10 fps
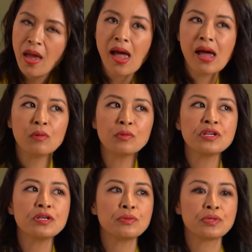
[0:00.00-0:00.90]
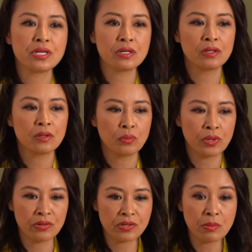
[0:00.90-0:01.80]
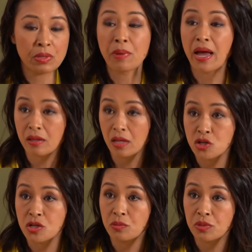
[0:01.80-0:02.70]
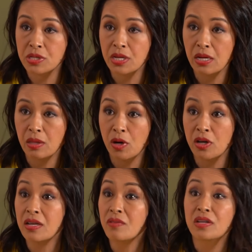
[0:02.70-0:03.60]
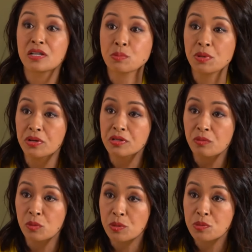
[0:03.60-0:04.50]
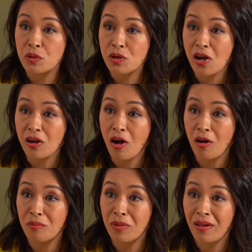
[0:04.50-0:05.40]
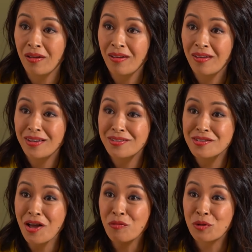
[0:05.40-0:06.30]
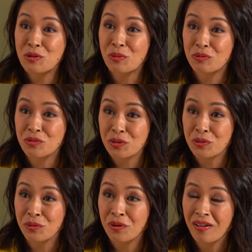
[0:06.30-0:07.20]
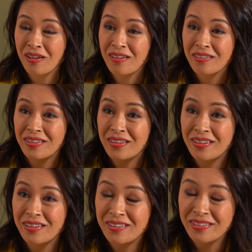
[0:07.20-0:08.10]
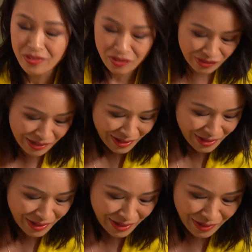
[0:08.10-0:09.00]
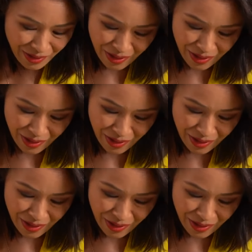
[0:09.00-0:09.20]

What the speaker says: How do you deal with some of the backlash that we're seeing in the market, even experience from Crypto.com itself when you withdrew the staking